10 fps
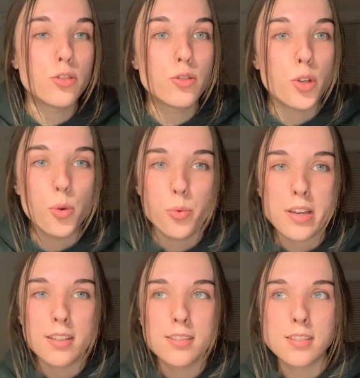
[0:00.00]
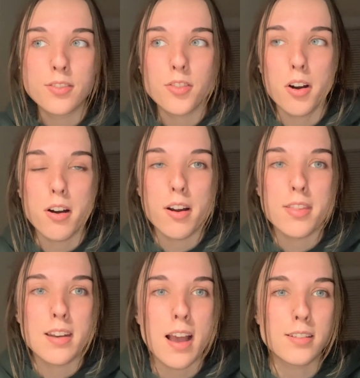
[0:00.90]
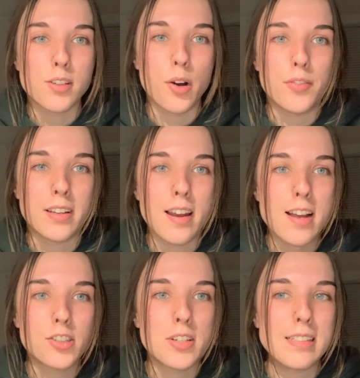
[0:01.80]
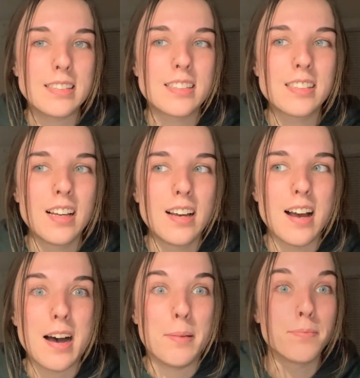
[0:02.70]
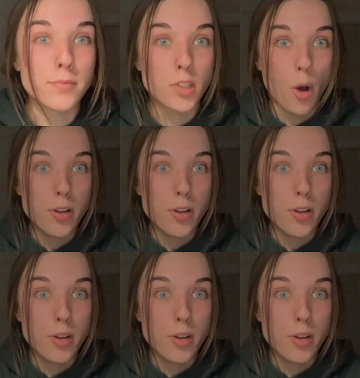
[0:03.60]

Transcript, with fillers: two weeks for the next COVID Connections. Um, go